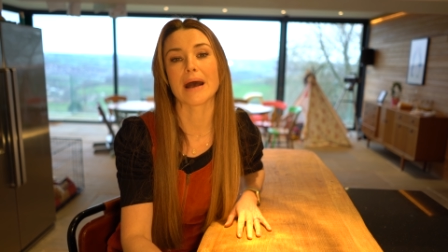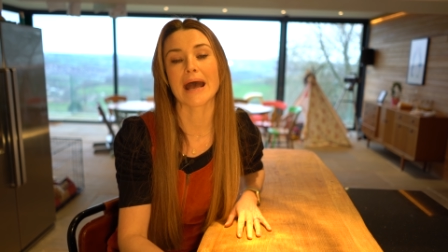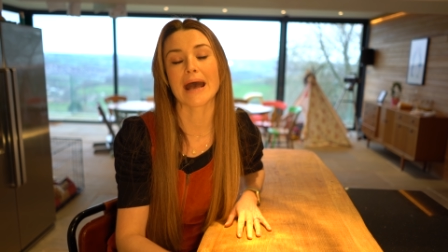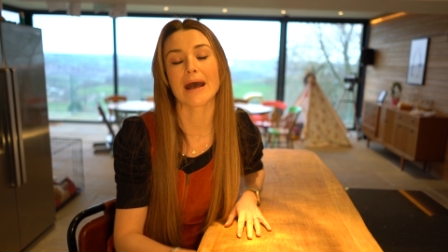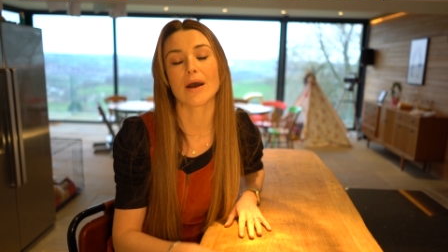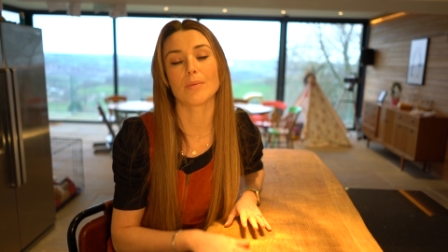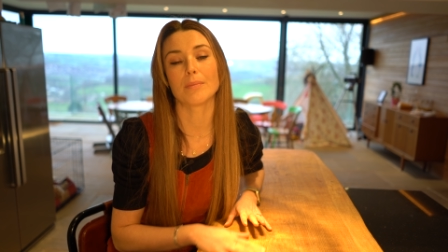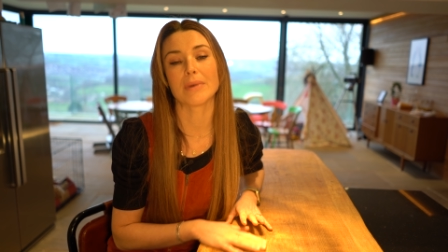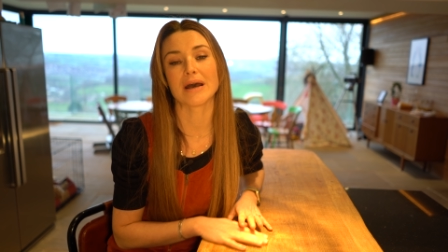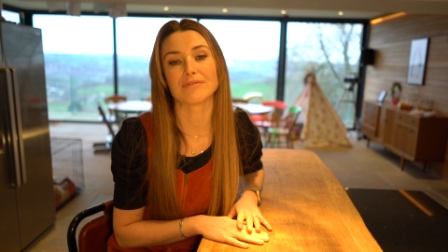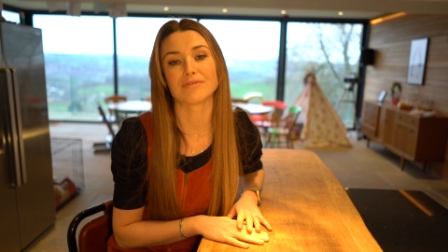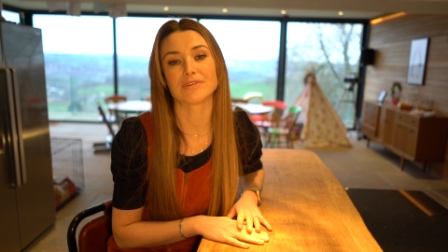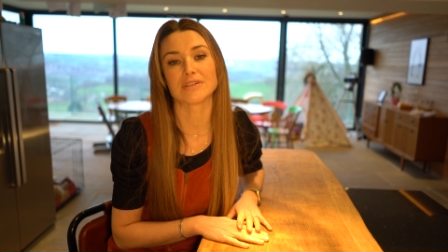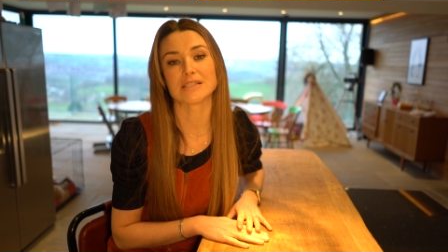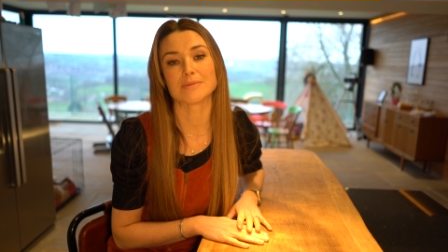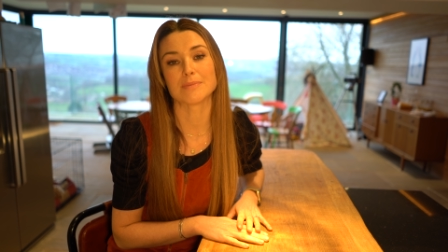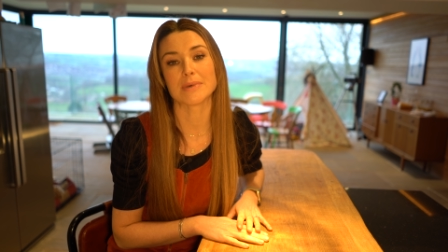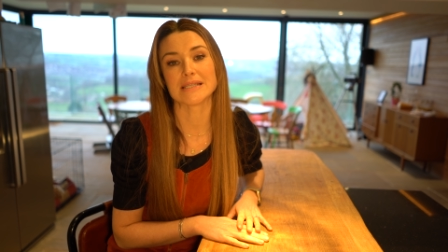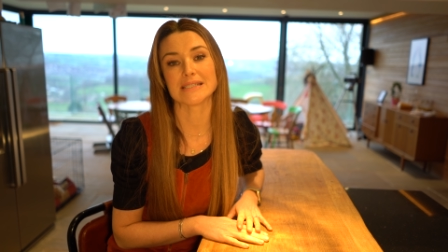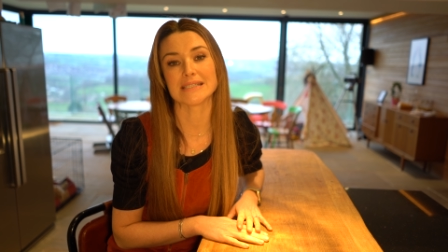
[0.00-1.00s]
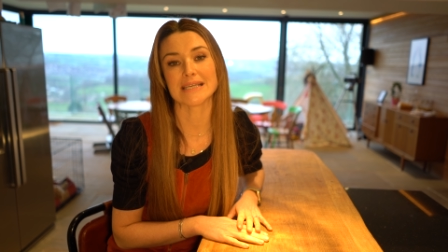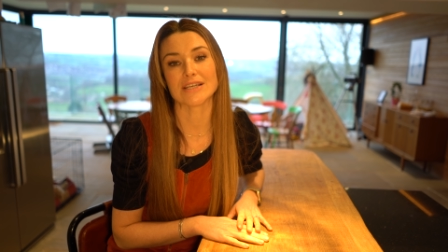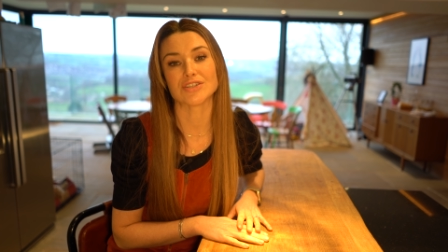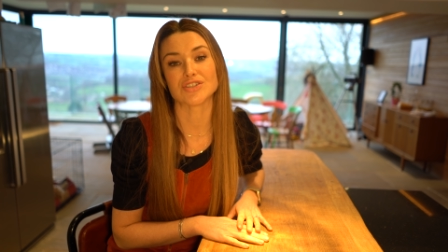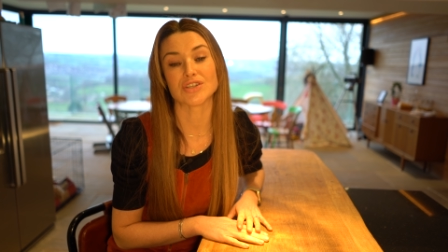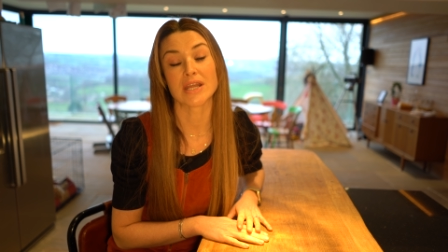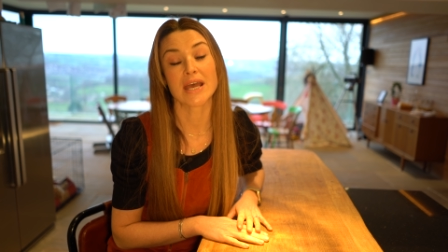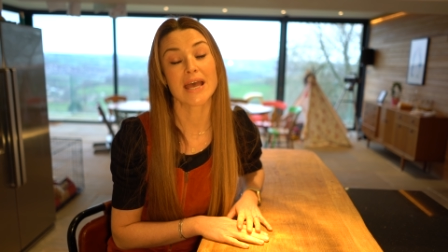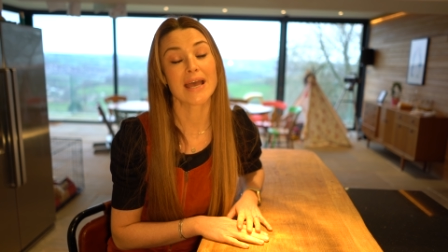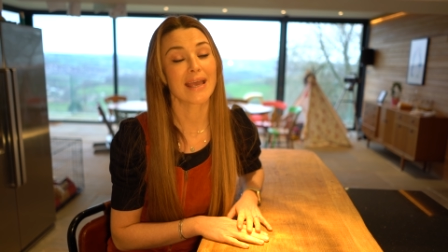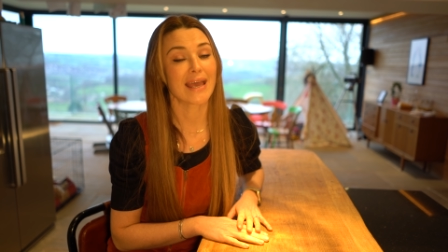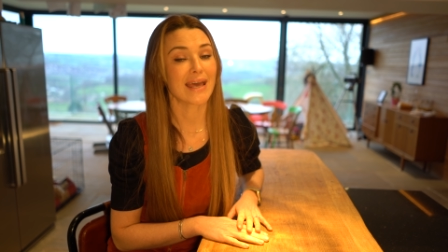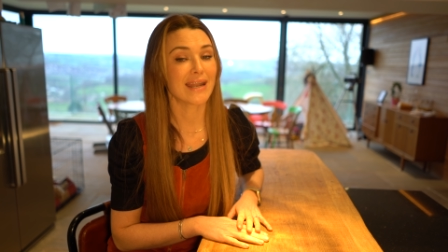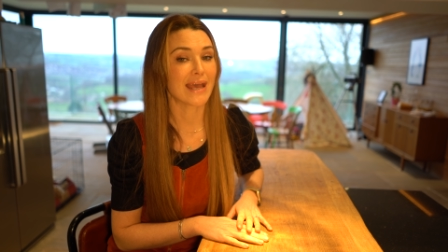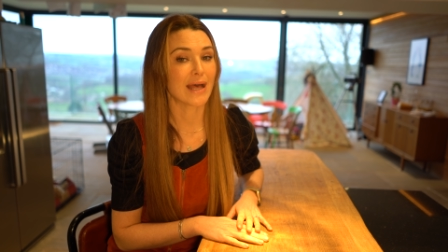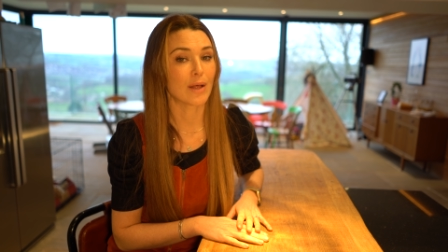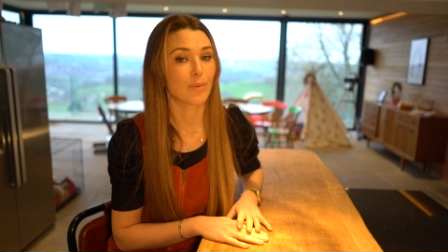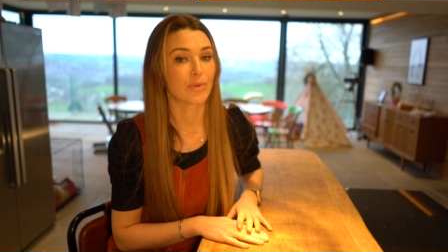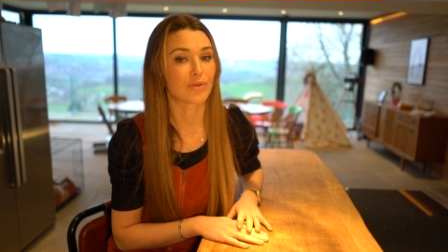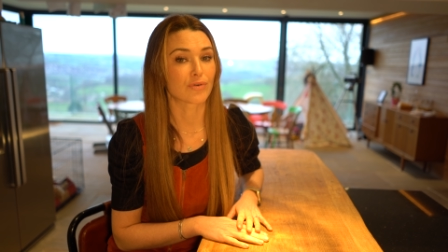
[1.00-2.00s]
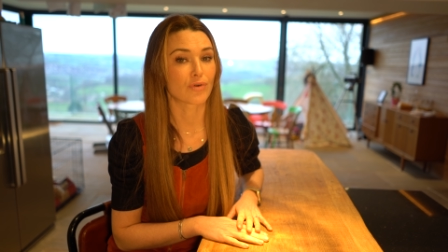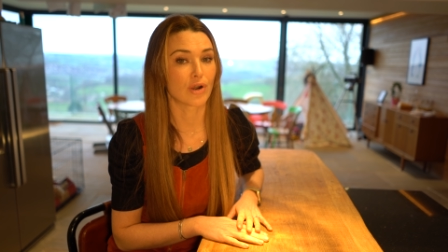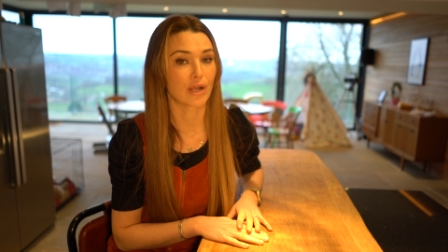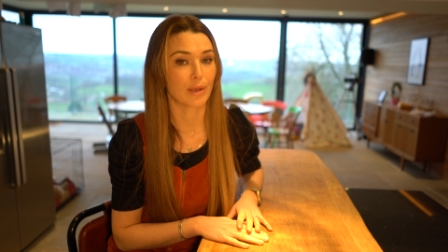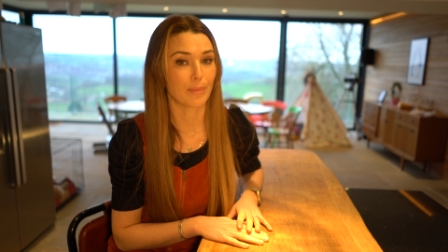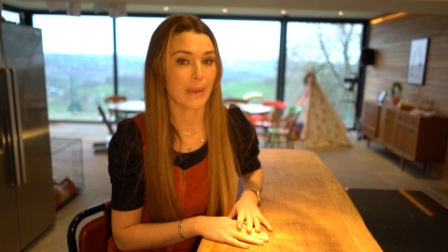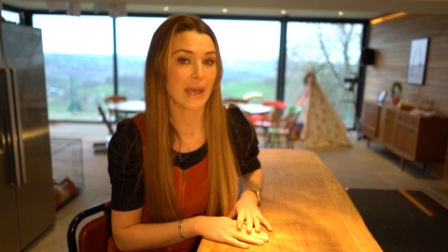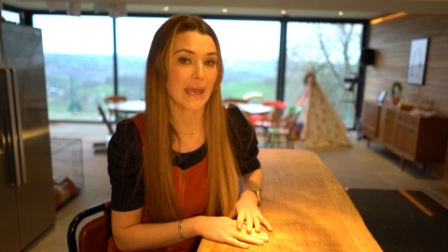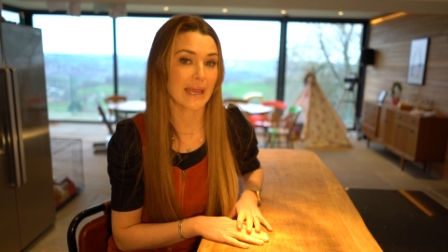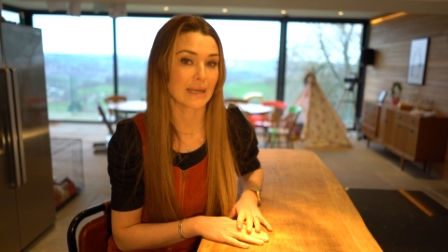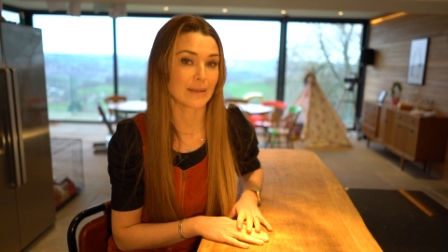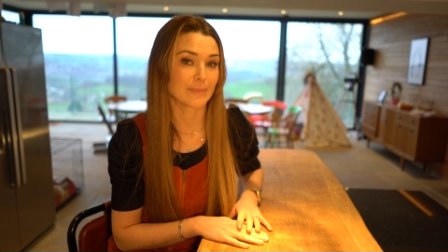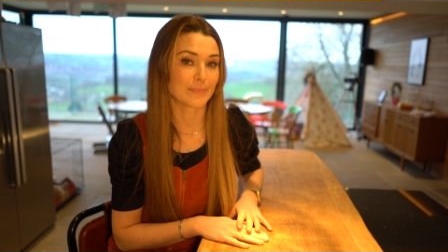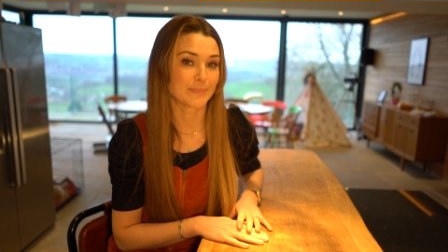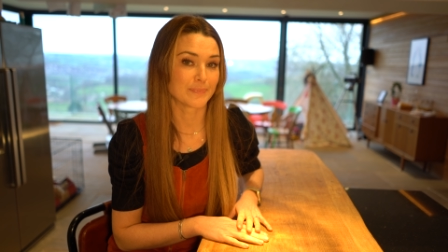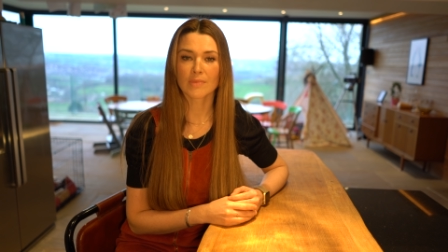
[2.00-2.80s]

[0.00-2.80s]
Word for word: how mindfulness meditation can help with chronic pain.